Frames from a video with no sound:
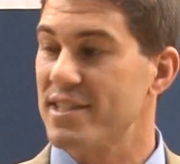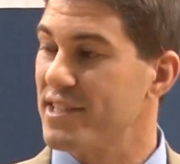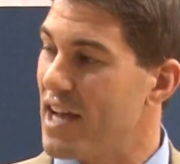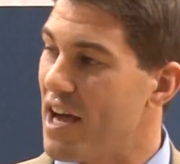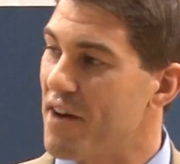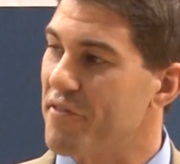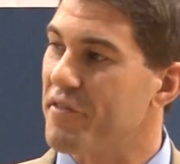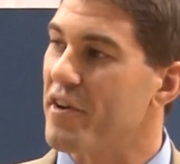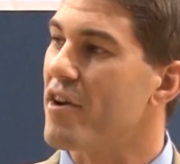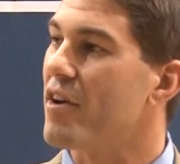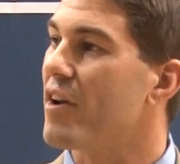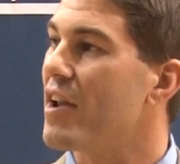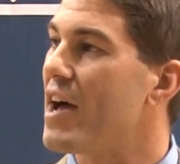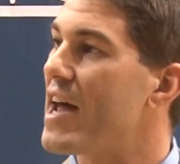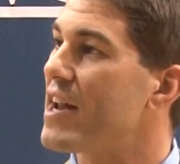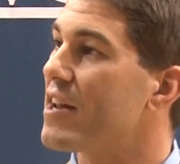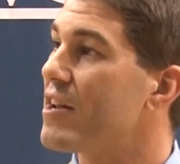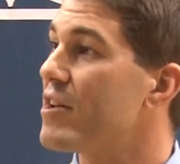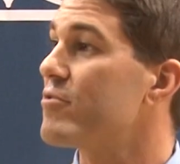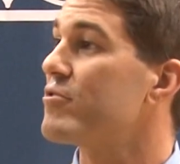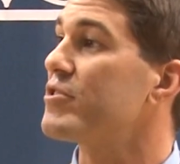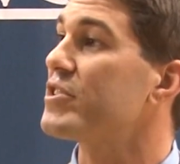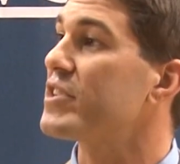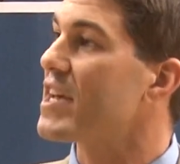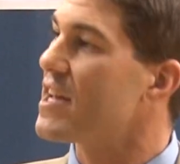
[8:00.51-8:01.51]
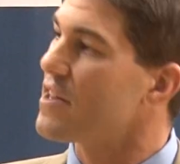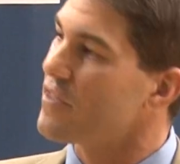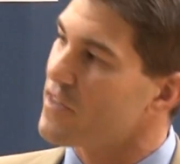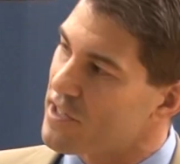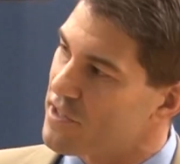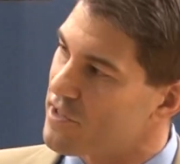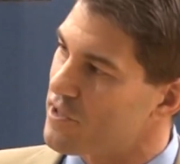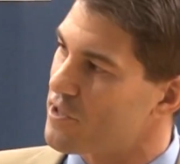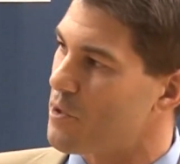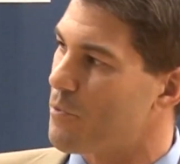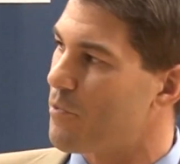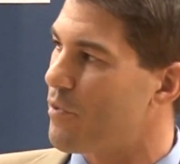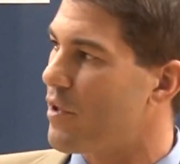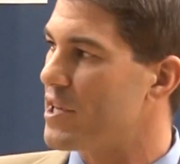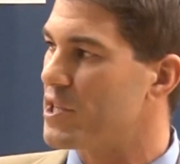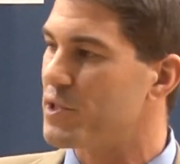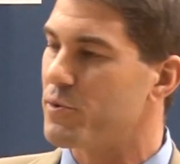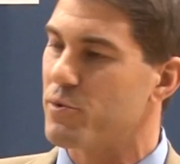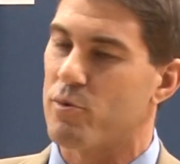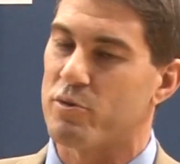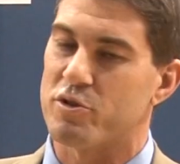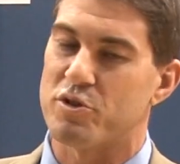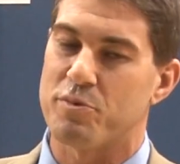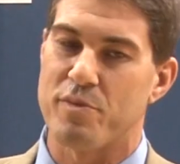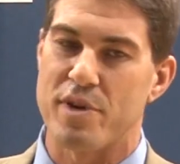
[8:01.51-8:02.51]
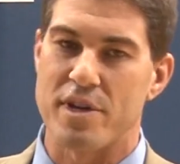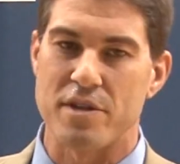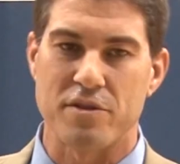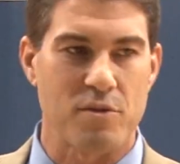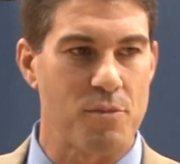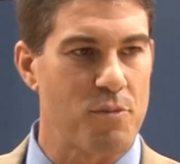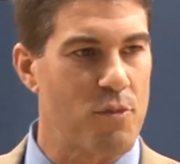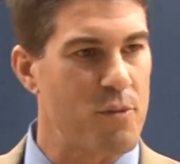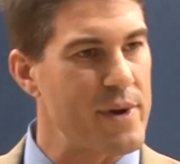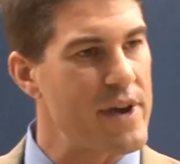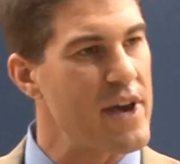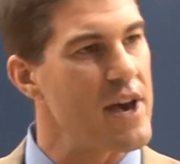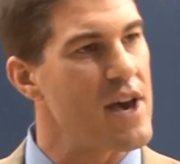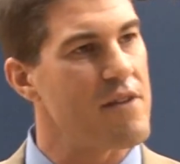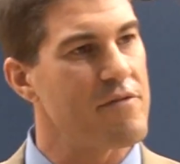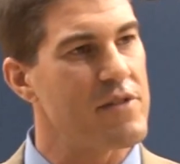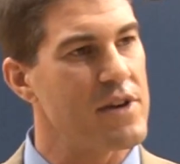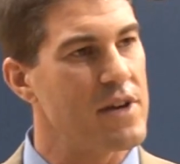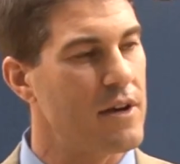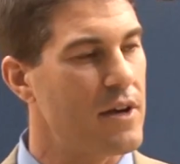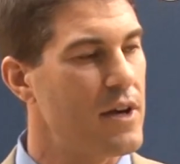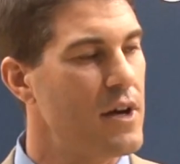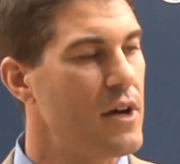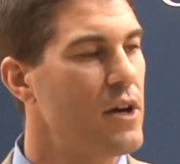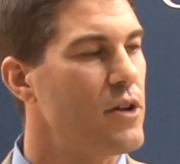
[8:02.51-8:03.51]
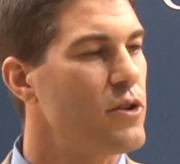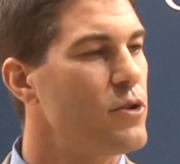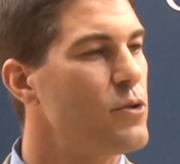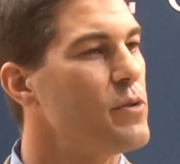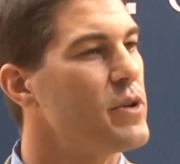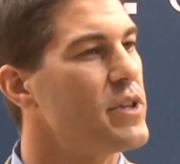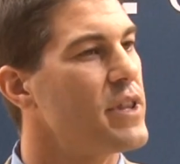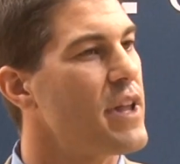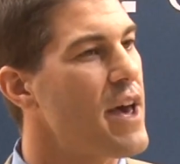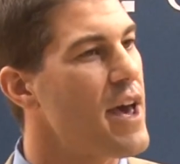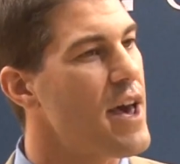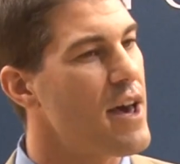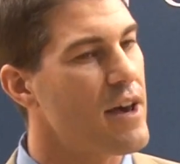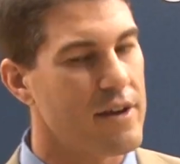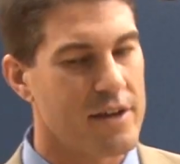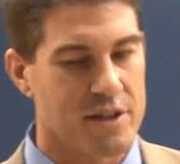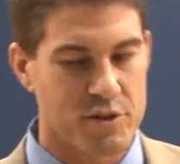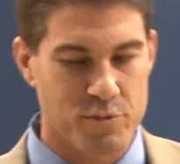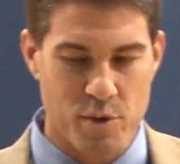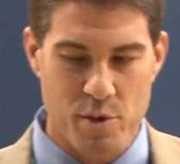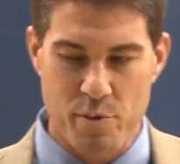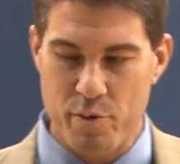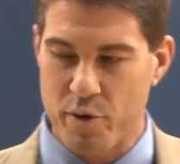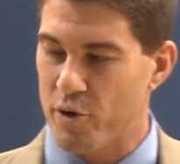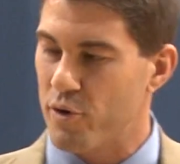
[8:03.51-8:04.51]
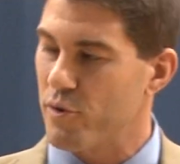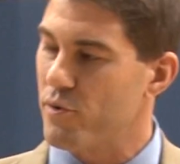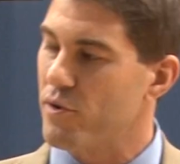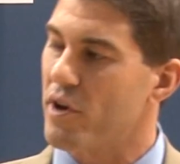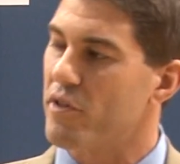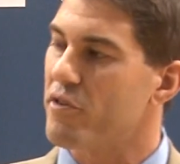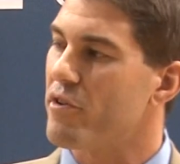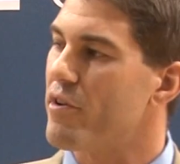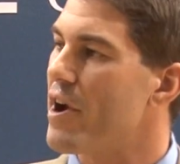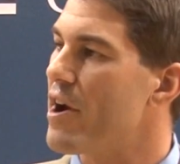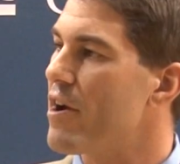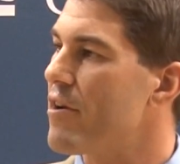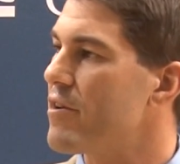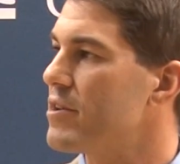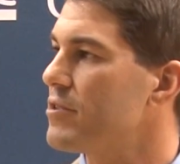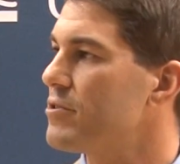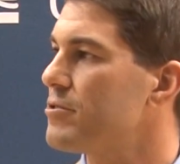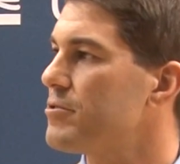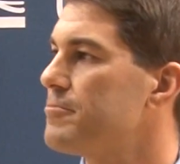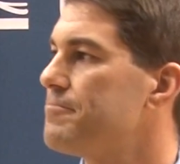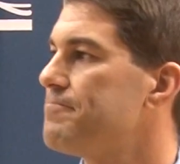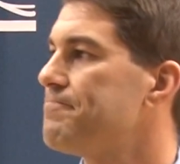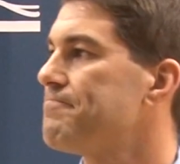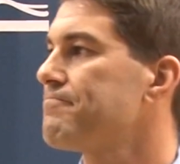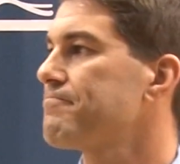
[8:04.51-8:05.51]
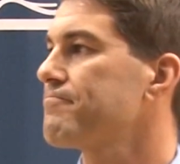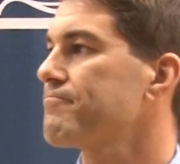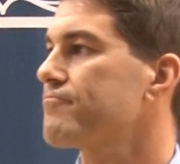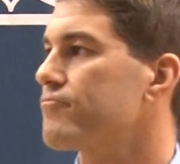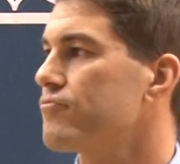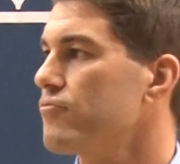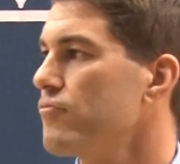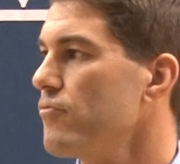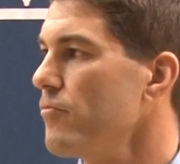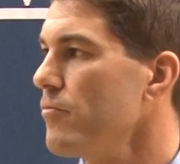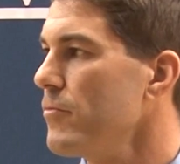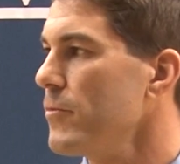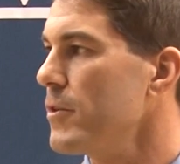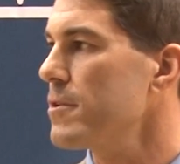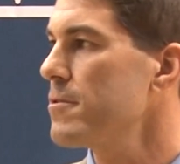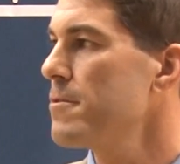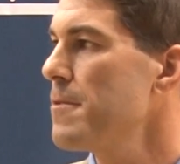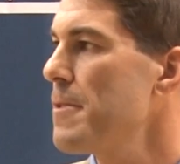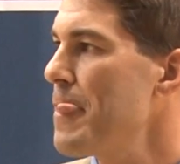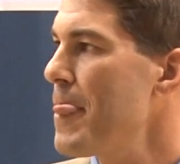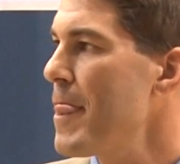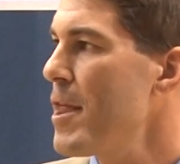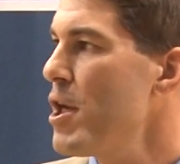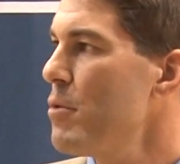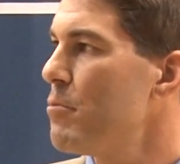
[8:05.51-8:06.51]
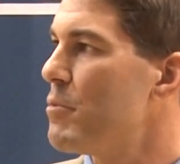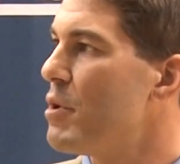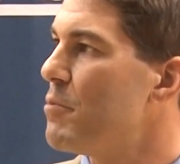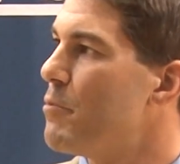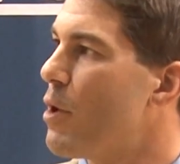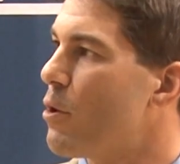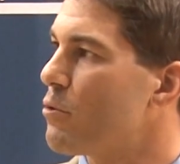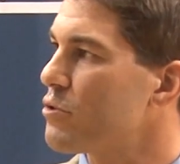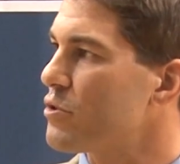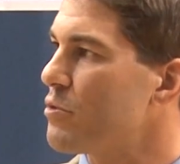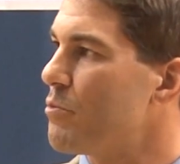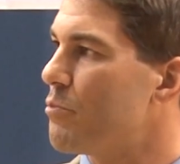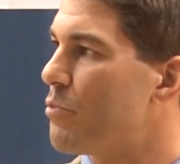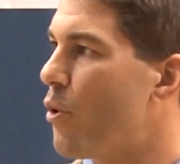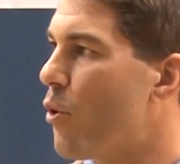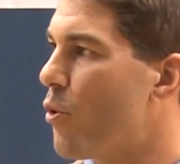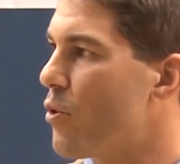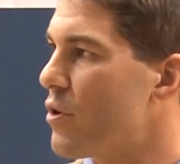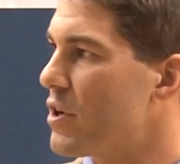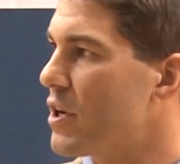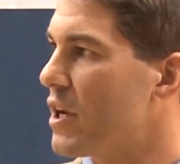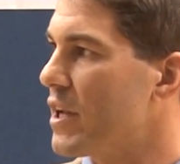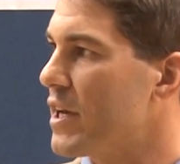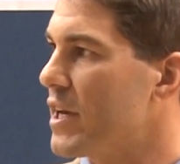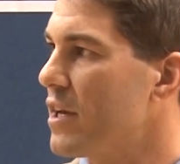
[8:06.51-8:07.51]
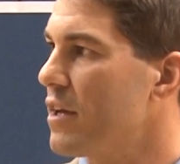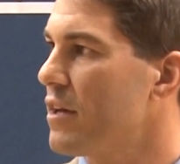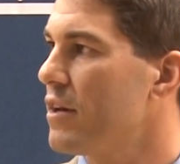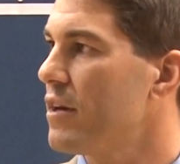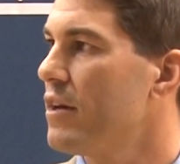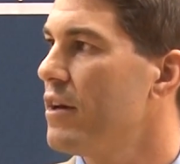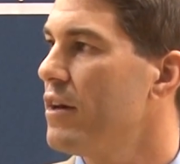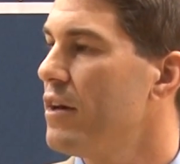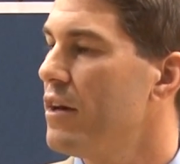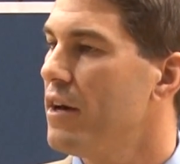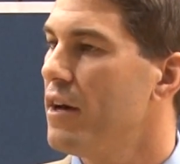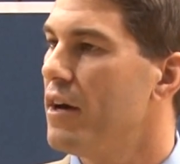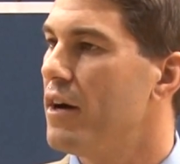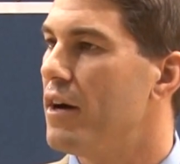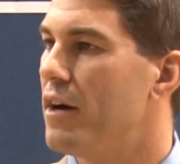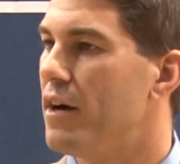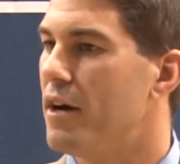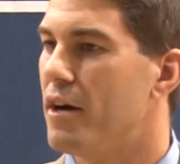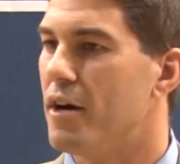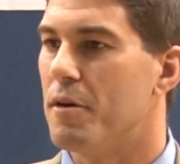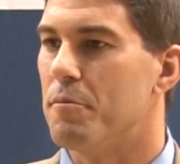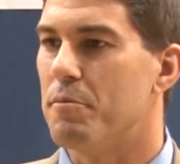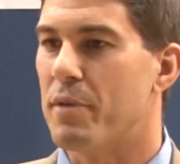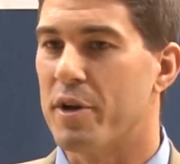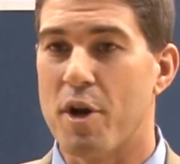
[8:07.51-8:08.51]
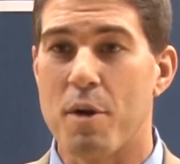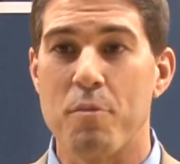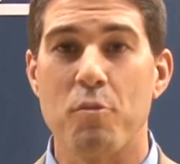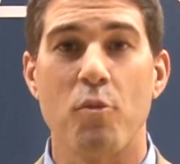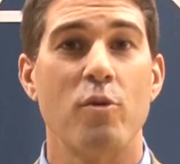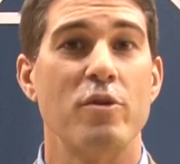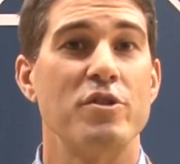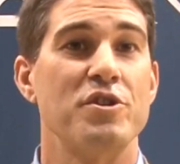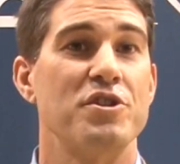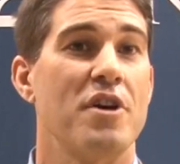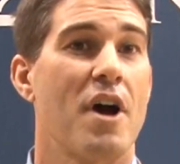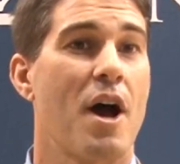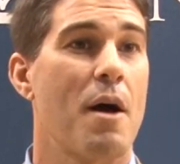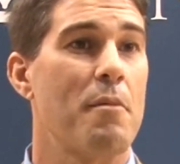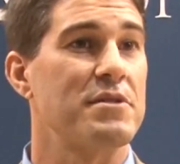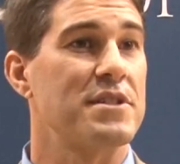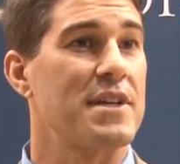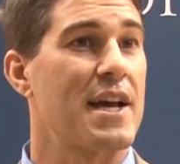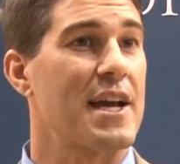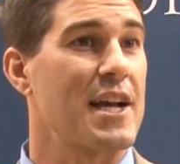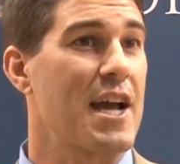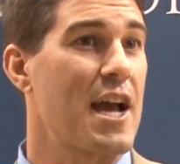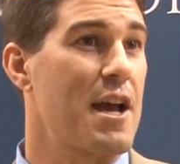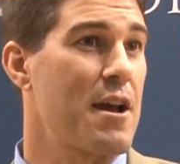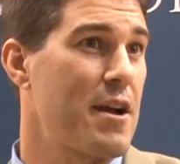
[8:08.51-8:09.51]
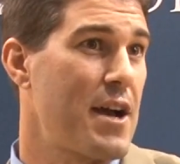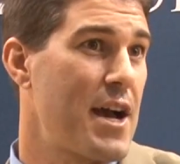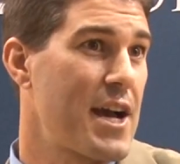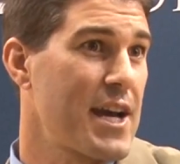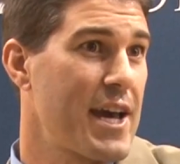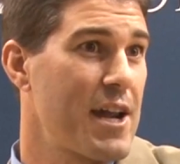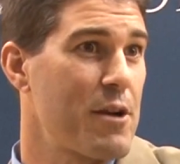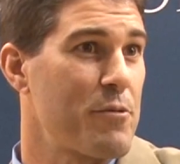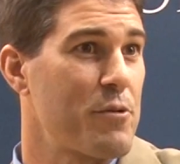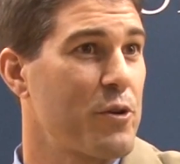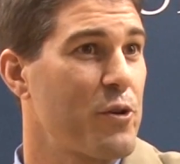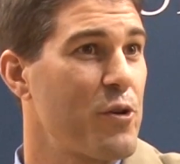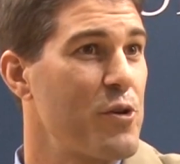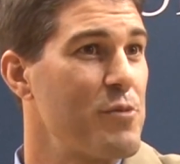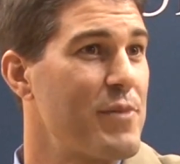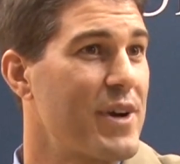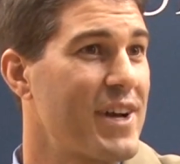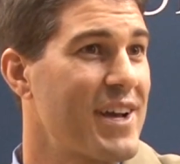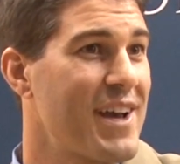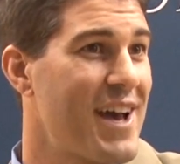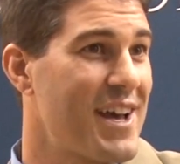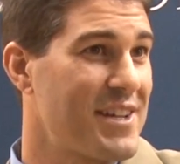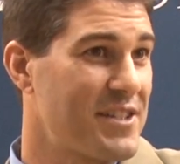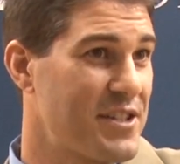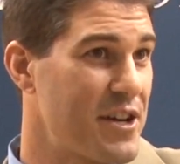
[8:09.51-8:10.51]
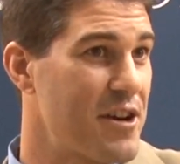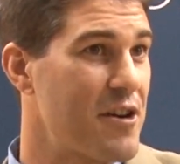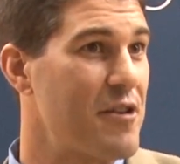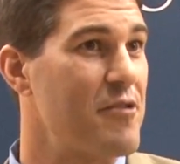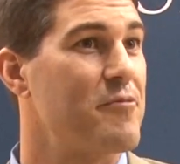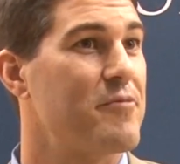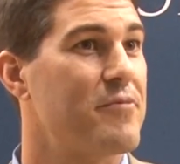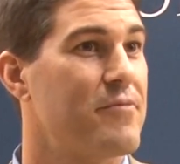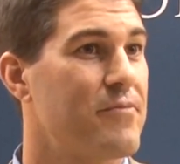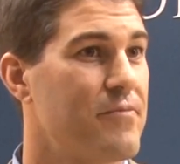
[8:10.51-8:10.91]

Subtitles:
South Carolina to understand this is the place we want you to be. So I'm going to be heavy doing that as we recruit other areas. But most importantly, my number one job is I got to recruit my guys here.